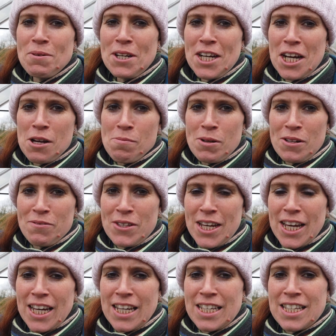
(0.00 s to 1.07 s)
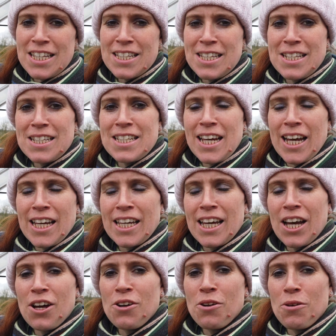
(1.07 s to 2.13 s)
been a couple of days since I
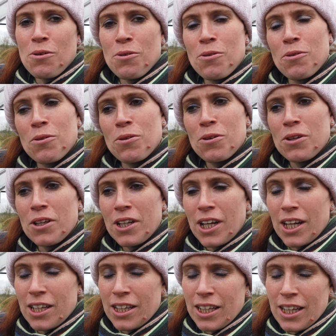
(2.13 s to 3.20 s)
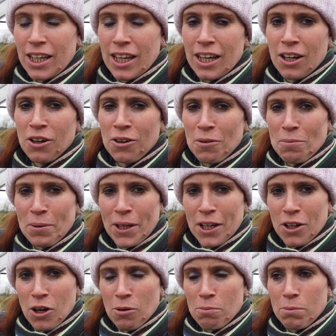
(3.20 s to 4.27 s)
unearthed the hot bin
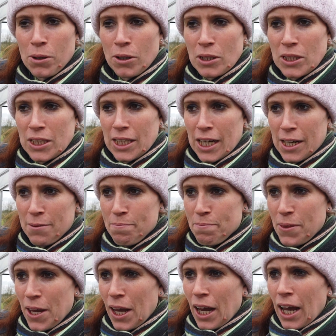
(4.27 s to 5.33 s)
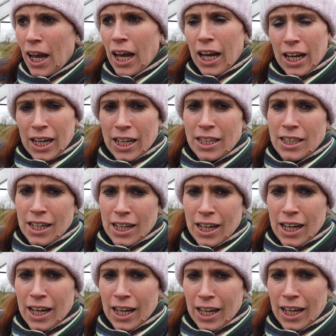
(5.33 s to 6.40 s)
composter, and
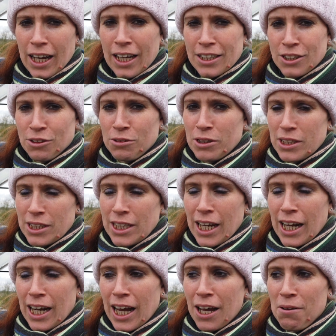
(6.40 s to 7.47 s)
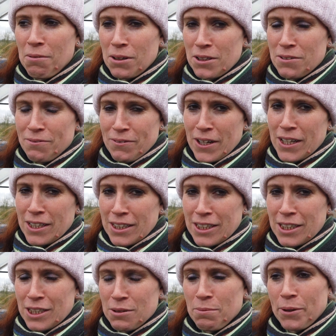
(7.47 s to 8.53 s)
as you could tell, I was very
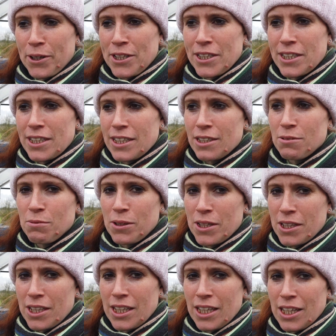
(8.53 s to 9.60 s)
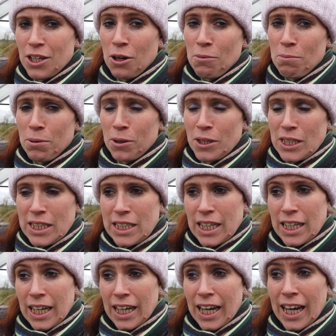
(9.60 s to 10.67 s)
disappointed with the compost
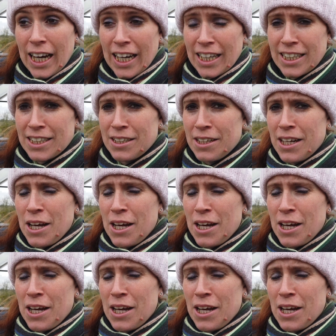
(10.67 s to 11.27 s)
that I had,